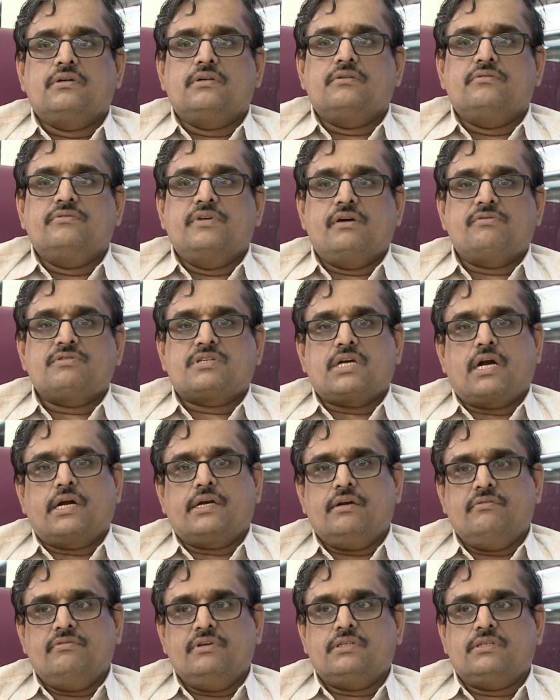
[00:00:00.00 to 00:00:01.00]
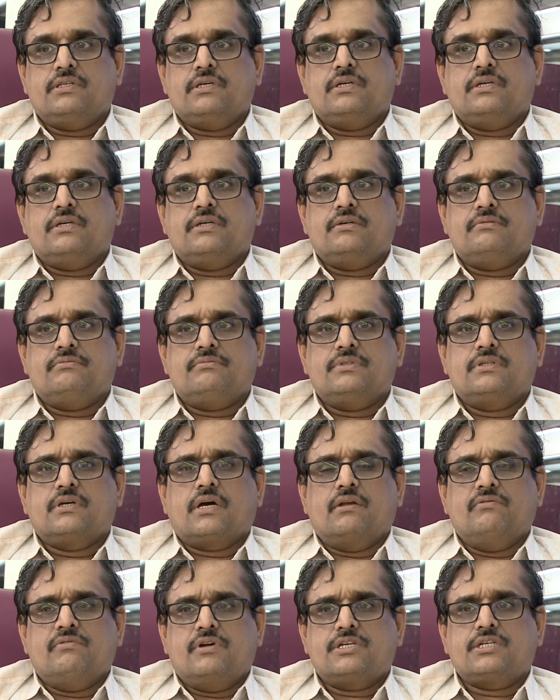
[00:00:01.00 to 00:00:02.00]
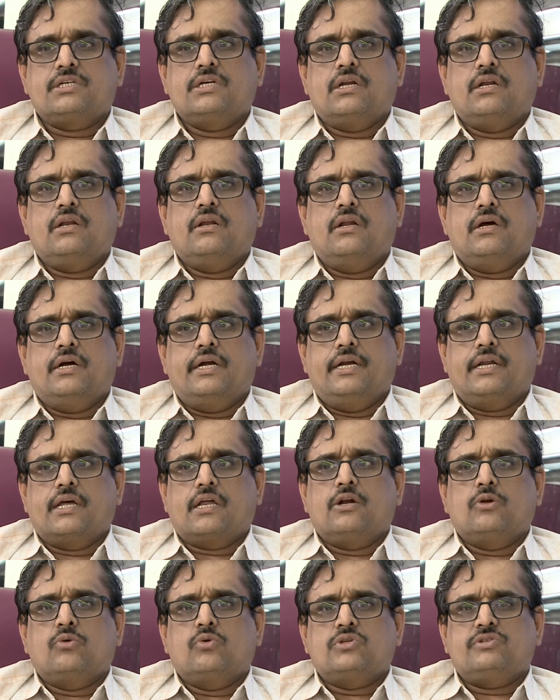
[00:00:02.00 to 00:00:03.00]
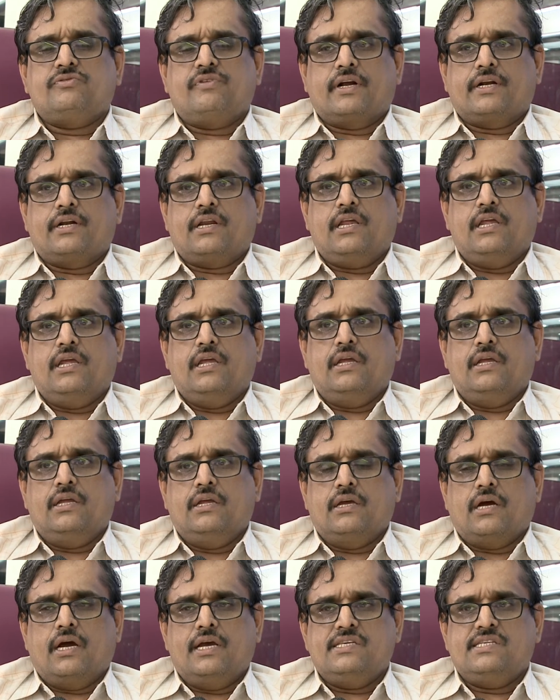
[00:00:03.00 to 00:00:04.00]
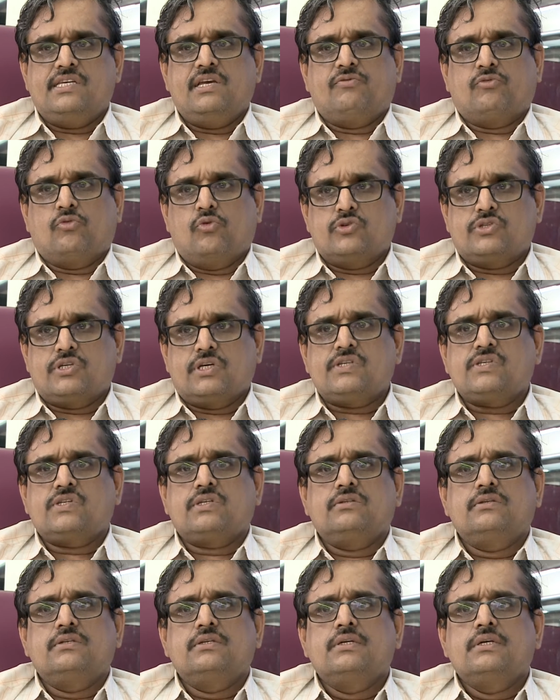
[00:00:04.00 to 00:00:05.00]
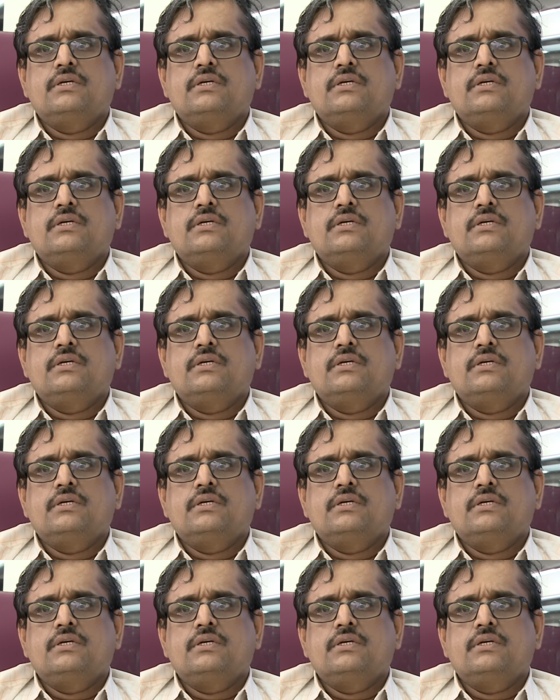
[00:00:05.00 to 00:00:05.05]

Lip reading: We have started with the conventional integral coach factory ICF coaches,